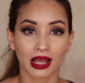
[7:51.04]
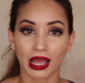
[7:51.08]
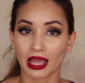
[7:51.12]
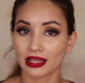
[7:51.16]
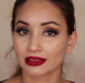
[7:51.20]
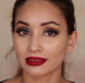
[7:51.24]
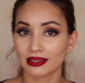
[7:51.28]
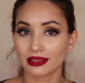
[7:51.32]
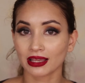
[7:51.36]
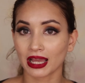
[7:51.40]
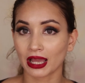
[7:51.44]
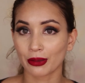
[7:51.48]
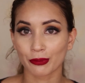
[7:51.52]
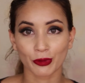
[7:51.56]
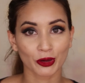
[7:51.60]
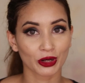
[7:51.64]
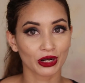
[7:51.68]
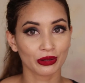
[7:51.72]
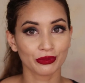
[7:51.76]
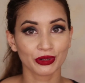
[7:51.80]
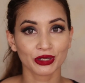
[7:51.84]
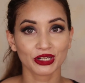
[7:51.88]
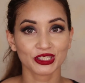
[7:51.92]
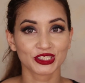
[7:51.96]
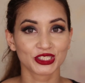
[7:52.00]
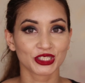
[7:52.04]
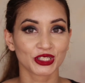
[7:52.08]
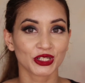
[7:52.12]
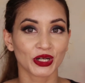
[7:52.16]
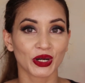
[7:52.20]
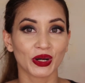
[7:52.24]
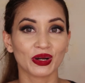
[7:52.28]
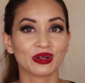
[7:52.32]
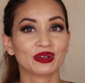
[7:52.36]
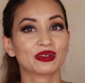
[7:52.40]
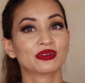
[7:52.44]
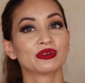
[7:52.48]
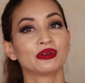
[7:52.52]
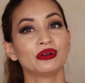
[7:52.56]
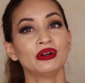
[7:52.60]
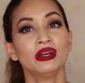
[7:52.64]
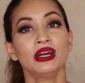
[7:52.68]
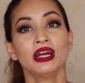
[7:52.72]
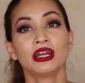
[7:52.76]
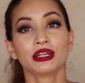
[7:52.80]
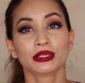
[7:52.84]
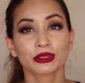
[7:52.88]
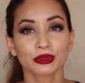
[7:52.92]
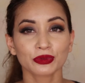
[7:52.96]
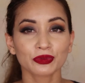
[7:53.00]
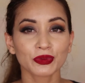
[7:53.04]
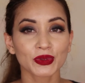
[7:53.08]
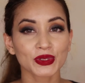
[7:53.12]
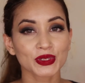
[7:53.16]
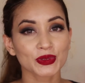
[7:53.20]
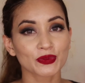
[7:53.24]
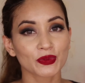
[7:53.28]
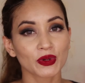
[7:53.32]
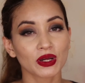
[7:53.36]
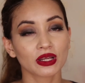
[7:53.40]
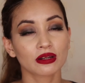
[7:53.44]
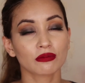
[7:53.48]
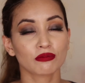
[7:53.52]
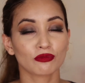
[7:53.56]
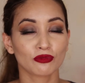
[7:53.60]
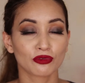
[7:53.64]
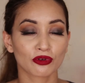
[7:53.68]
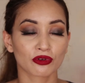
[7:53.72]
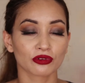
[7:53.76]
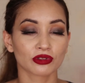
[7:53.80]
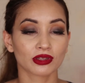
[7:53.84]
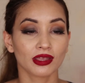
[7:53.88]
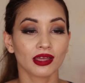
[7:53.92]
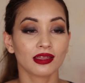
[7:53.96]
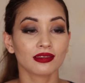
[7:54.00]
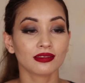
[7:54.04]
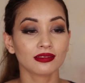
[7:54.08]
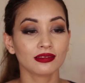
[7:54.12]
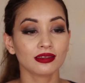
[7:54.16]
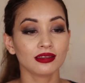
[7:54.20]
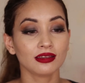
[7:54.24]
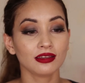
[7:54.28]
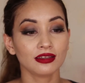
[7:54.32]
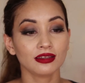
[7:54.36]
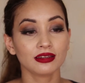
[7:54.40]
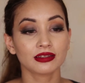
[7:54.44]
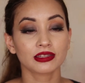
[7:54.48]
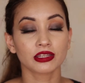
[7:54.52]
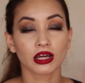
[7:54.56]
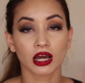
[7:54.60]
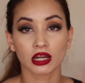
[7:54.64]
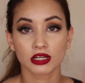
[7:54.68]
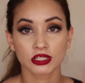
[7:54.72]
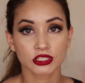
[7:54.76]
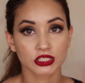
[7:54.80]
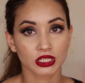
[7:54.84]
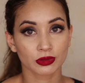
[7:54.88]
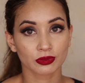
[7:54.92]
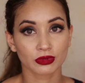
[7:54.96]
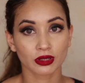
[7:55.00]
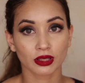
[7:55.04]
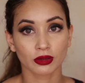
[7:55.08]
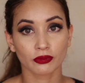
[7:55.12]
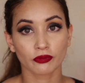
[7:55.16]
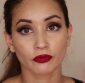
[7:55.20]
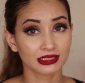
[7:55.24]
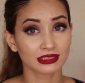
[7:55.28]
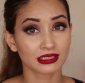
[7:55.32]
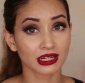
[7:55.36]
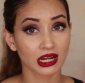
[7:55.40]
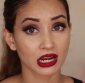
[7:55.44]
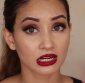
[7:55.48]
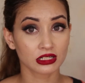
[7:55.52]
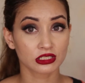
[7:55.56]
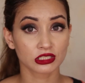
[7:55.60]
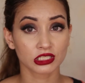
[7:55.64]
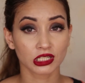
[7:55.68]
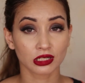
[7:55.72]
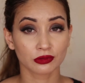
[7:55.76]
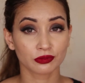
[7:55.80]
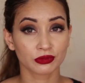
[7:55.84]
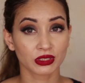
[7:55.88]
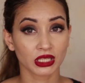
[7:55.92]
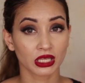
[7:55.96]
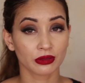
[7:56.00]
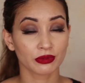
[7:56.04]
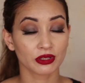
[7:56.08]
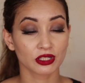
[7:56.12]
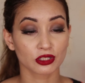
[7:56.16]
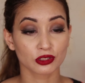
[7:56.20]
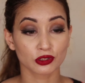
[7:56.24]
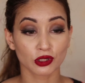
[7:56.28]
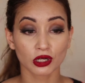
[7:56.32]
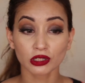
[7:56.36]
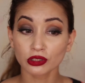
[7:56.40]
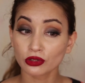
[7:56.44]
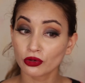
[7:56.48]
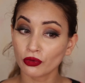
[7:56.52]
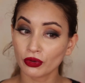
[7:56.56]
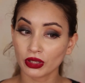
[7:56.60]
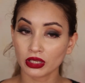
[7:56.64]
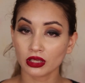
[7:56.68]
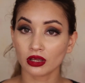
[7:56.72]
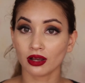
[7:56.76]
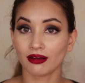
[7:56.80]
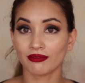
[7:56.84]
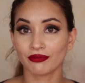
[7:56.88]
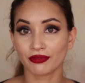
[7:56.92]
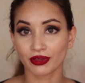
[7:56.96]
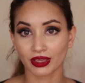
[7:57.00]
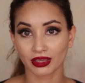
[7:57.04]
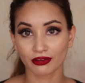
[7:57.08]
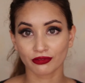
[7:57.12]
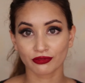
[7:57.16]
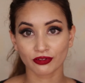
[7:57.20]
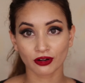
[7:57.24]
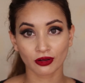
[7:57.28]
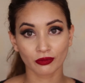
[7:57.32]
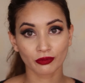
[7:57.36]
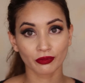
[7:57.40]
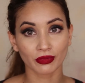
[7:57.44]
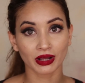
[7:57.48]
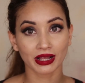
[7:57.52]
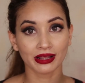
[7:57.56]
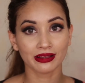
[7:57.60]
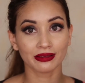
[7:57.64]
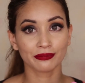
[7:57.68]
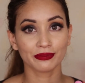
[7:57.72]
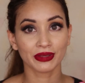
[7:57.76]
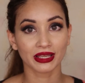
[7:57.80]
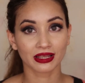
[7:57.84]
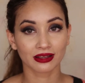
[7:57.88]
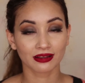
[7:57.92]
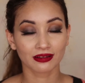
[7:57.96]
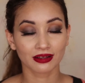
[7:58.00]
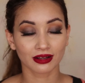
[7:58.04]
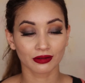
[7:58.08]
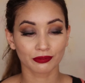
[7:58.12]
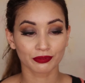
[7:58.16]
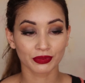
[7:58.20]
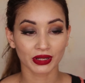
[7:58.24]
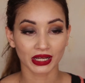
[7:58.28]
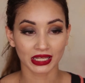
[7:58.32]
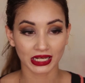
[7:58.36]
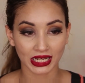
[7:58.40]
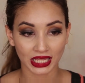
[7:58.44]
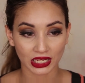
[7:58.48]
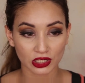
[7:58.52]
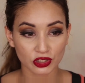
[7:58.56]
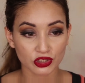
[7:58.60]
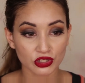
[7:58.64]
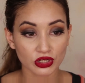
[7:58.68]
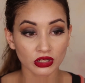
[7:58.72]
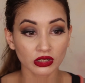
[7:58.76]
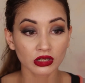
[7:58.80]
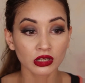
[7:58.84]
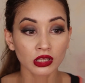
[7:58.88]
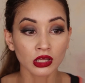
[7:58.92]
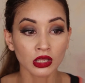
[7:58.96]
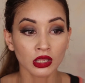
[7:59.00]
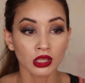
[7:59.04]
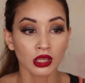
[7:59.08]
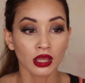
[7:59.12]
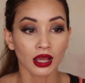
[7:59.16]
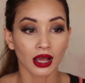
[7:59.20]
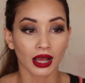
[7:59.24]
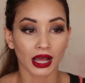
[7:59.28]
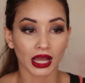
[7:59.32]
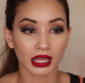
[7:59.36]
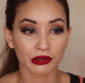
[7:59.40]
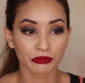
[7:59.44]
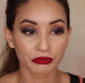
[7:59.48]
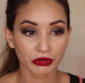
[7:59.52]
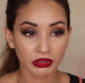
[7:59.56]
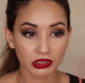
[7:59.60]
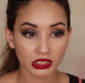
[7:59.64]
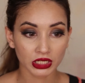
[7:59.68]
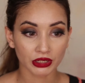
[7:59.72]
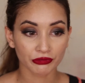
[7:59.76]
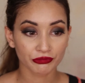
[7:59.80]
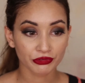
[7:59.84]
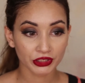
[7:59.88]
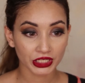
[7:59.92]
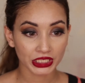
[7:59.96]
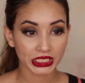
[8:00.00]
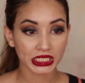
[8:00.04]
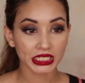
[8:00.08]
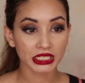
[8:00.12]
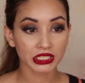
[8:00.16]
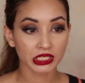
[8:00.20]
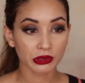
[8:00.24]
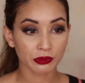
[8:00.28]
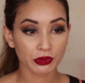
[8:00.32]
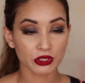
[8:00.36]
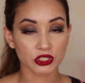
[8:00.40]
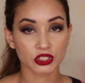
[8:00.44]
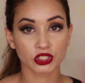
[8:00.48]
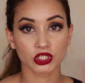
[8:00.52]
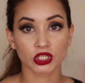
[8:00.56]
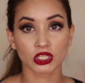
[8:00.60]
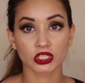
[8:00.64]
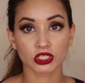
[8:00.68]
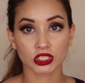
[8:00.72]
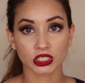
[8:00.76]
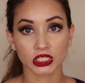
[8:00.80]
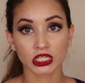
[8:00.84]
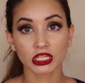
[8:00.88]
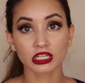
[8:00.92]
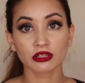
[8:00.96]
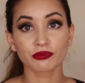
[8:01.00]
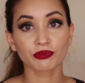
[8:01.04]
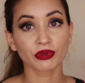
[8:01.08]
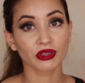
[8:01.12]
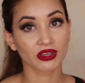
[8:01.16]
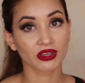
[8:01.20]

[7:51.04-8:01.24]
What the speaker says: I think I'm gonna be reaching out to Too Faced one more than the Tarte Shape Tape. The Tarte Shape Tape is not going away from my makeup collection. I will definitely repurchase it